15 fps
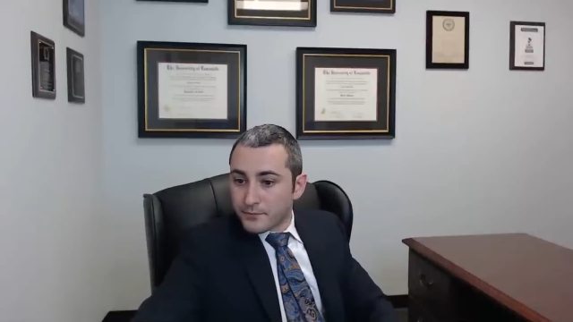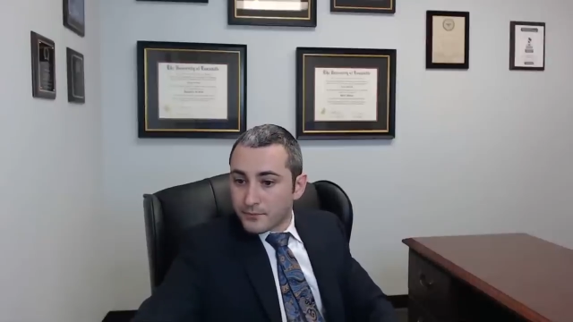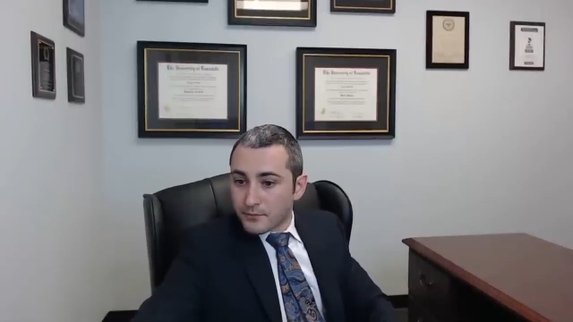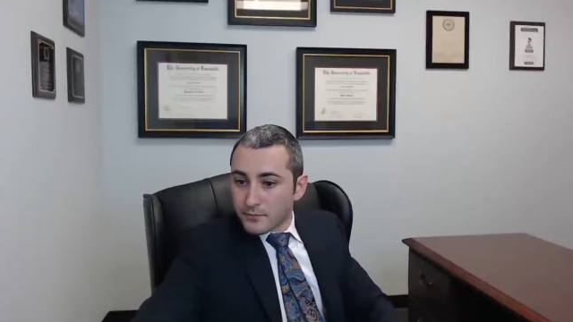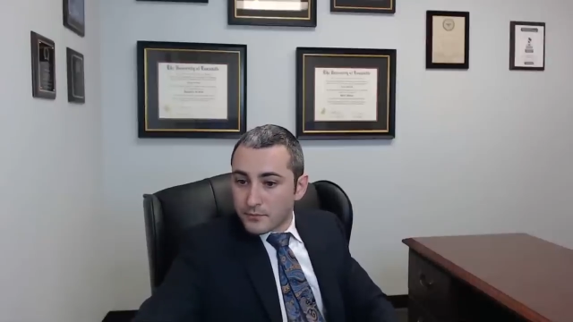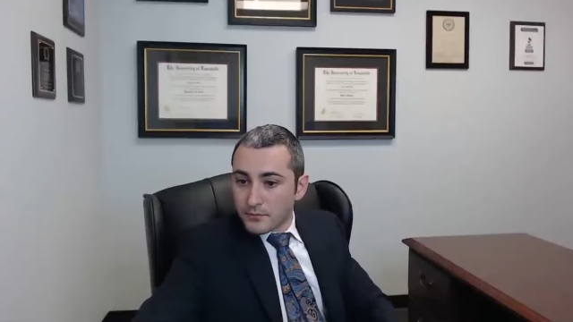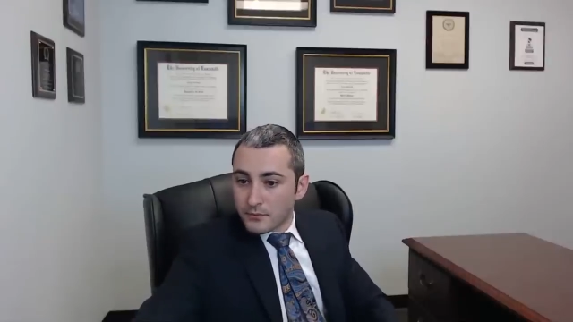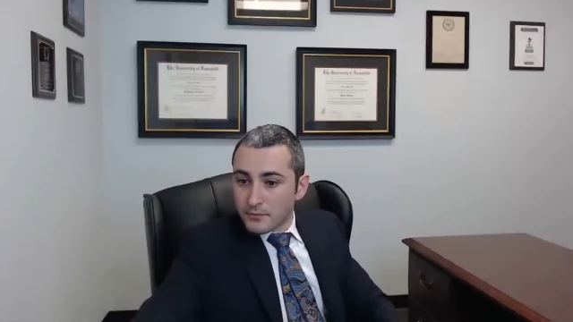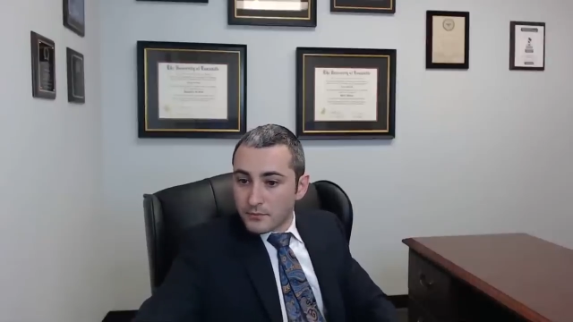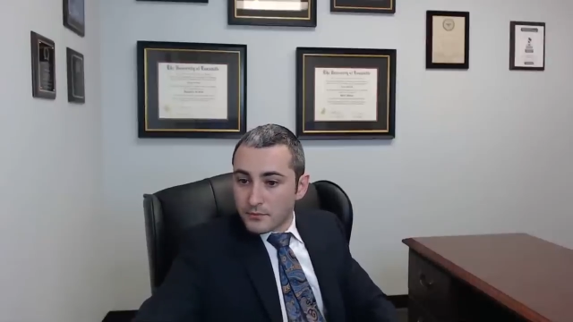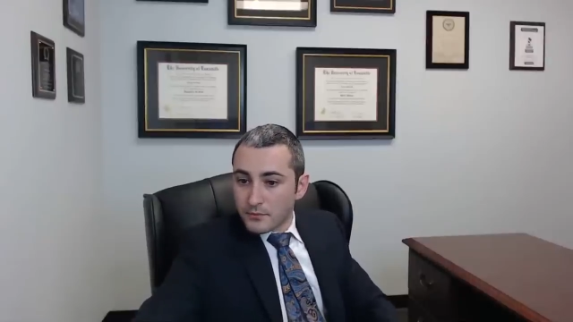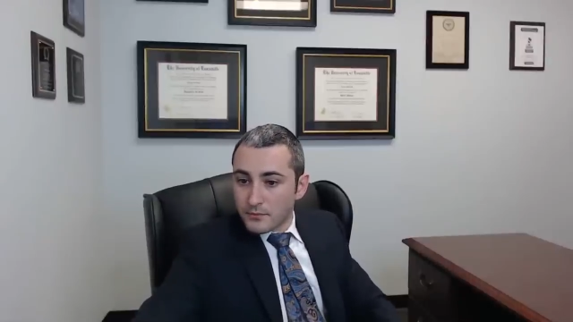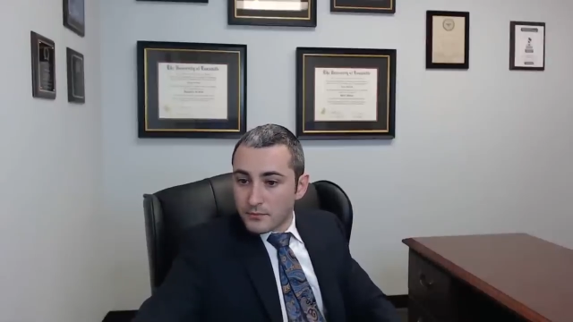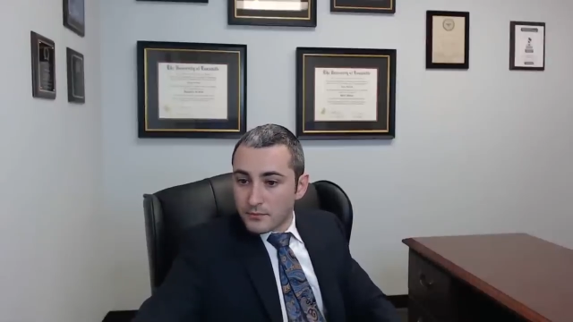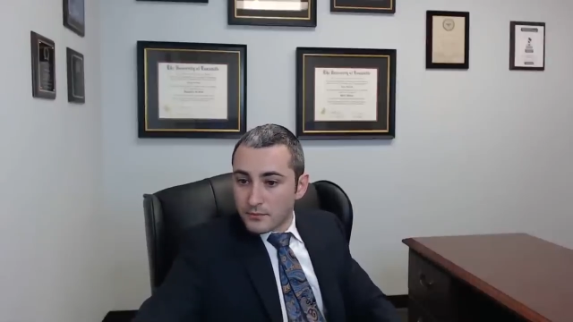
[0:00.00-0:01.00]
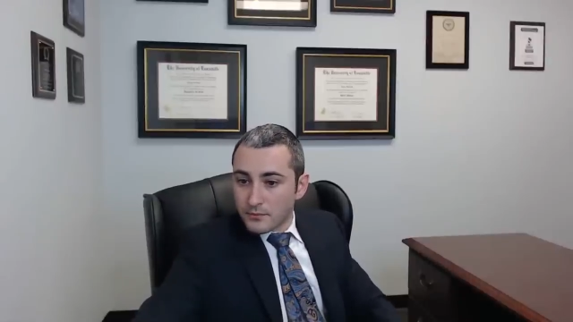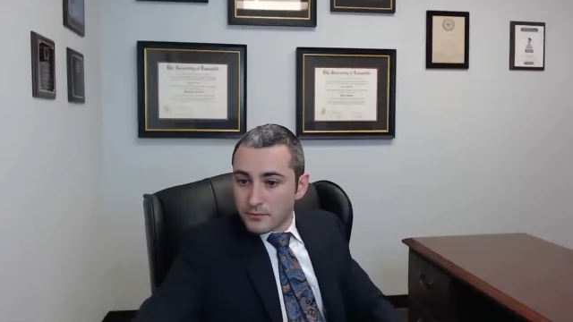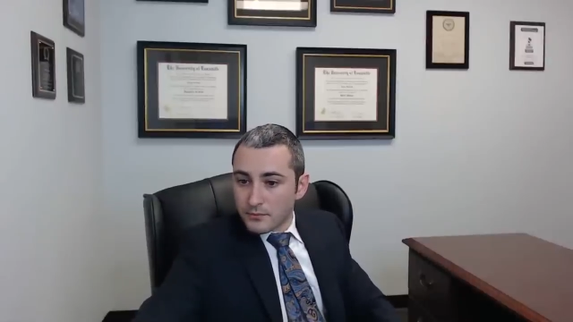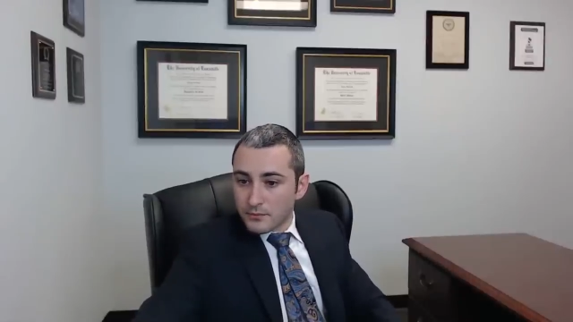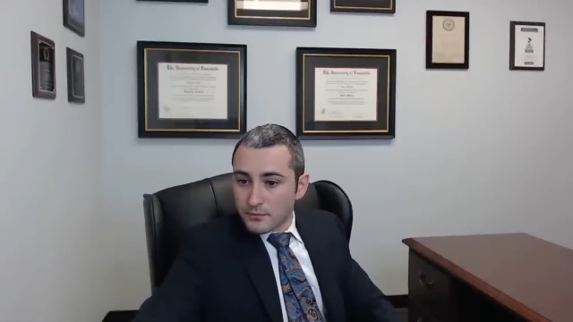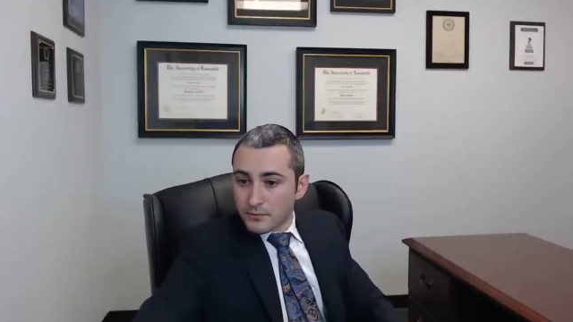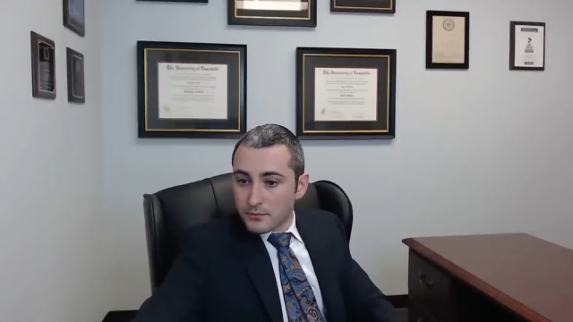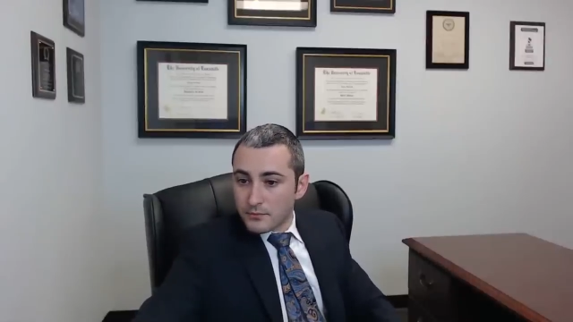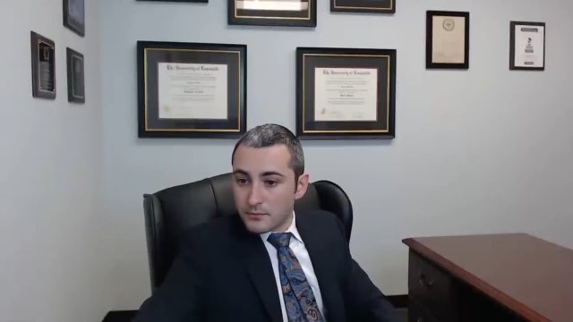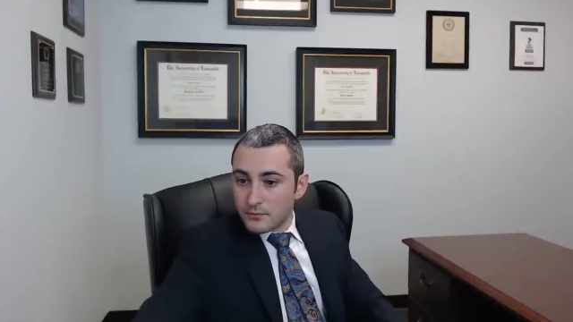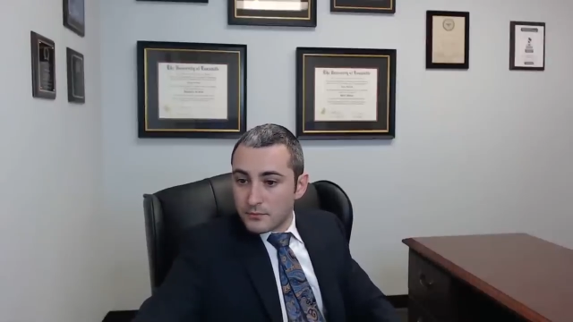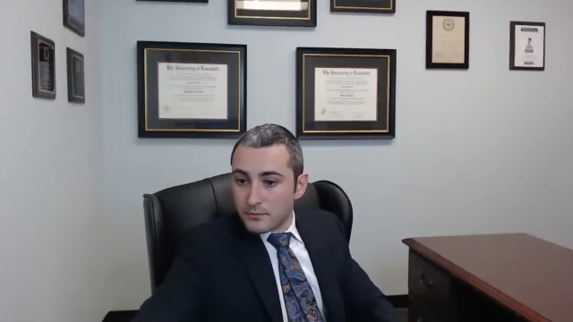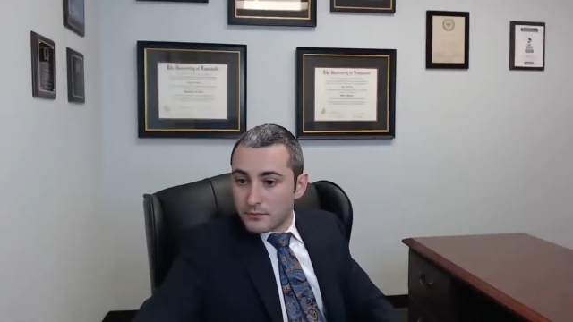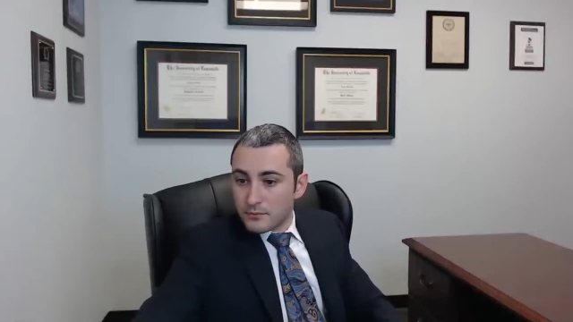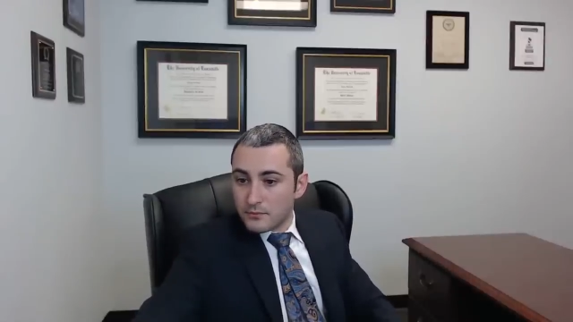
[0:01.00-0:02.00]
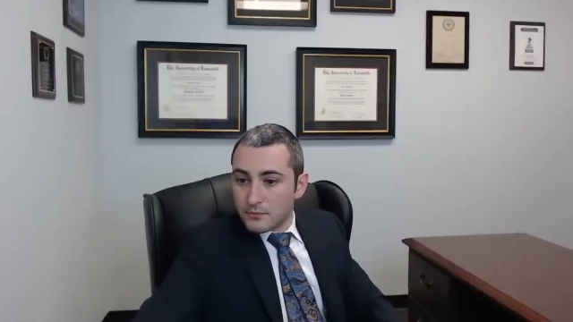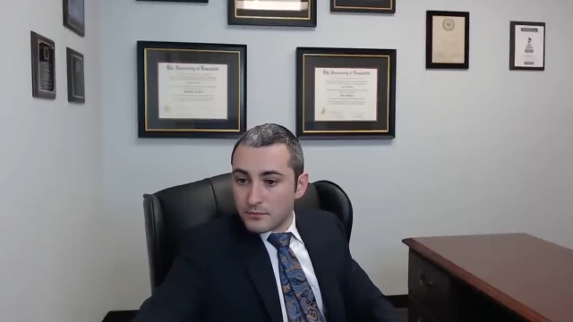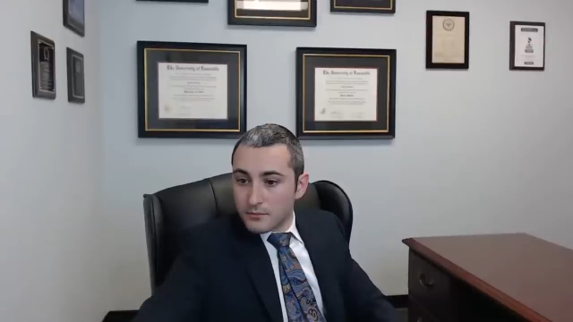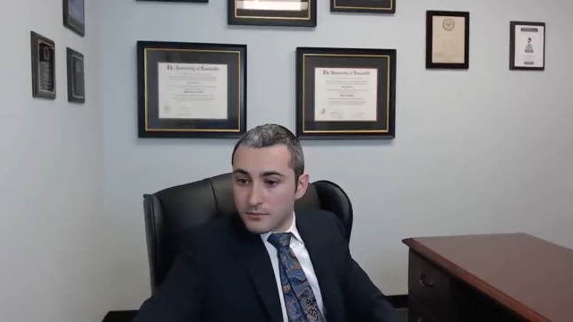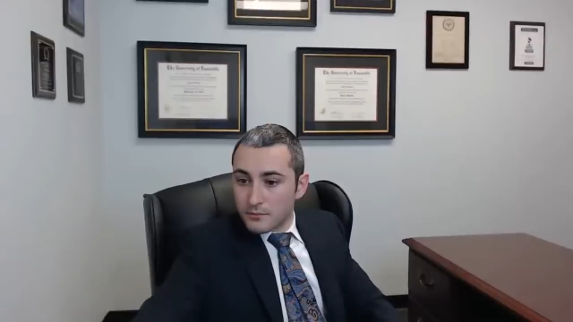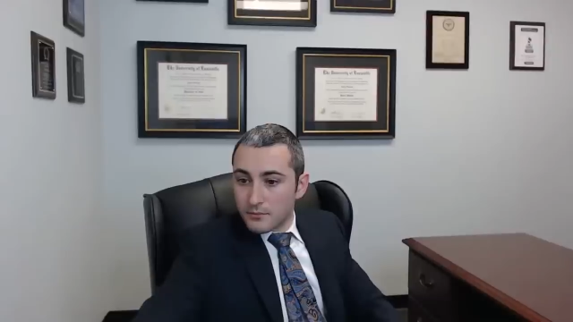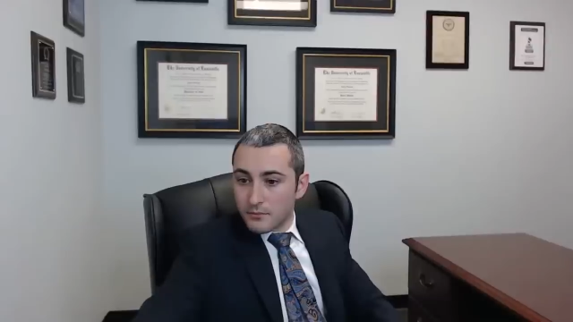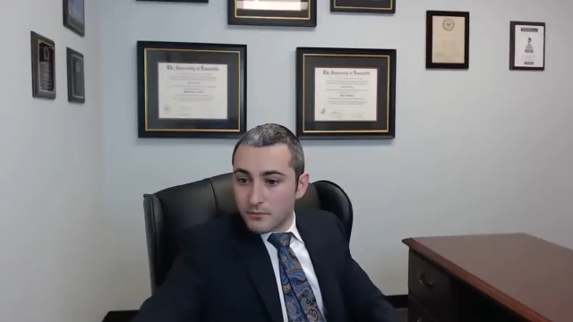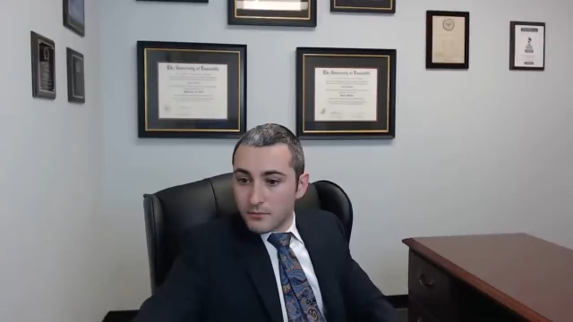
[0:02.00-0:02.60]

[no speech]